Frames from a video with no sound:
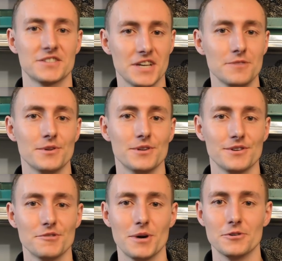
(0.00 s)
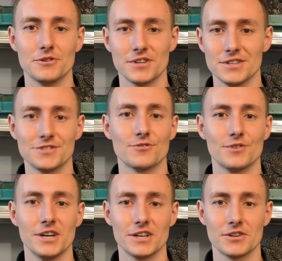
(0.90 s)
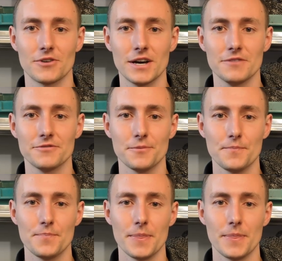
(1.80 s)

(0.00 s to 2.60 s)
excitement about history and craft.